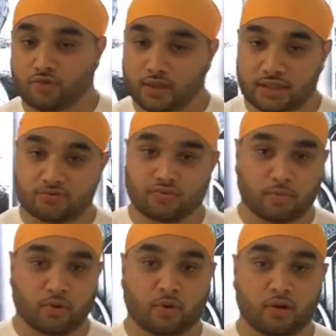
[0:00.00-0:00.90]
Read this
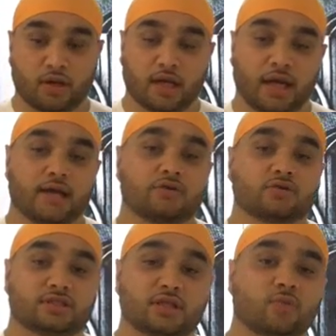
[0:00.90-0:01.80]
report and
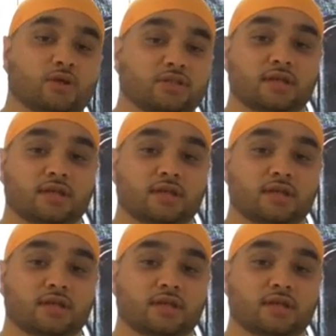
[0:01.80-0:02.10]
you'll see what